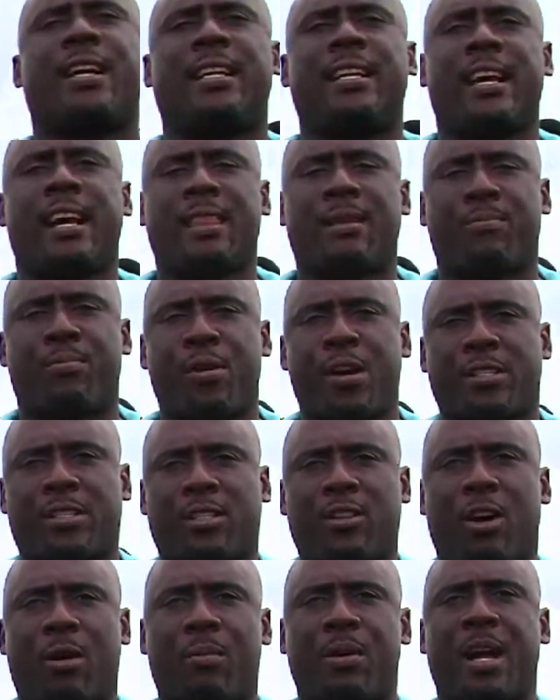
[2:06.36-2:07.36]
right here at the
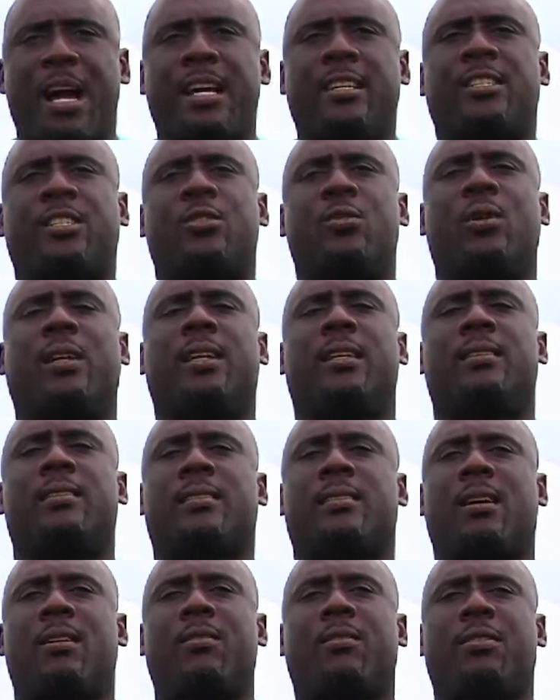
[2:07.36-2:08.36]
Preston Albury High School in
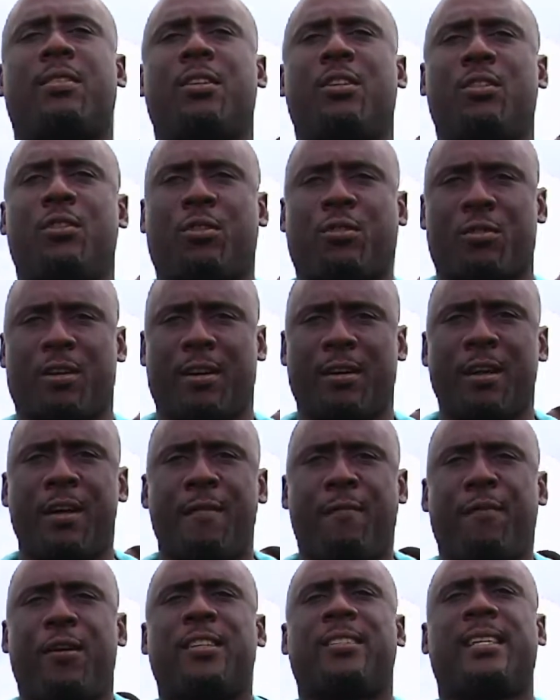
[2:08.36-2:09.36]
South Eleuthera.
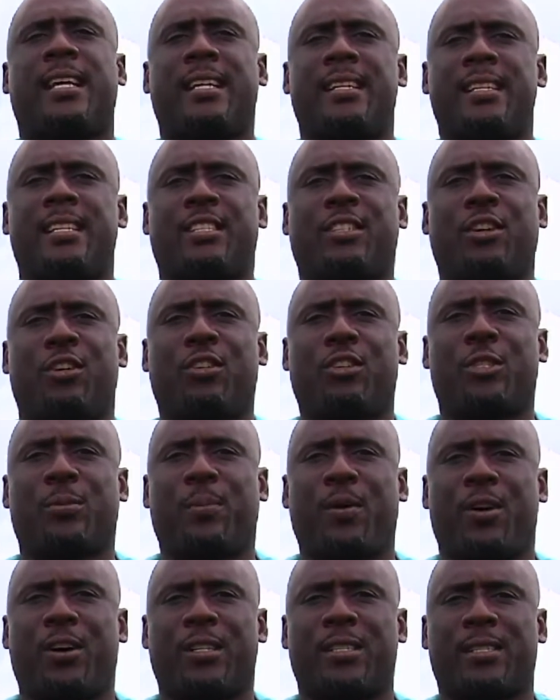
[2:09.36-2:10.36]
For ZNS Toll
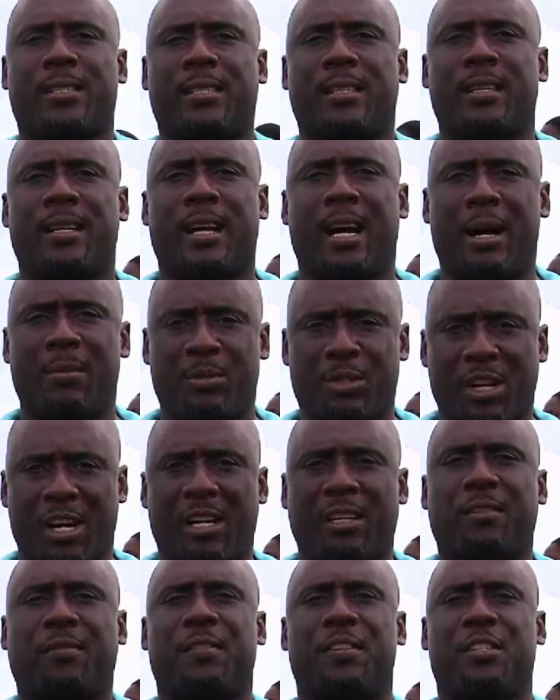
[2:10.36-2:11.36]
Sports, I'm
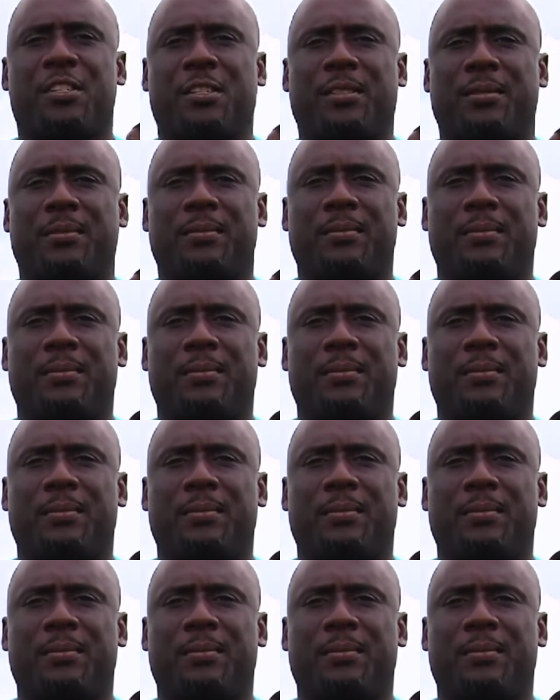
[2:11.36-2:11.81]
Charles Fisher.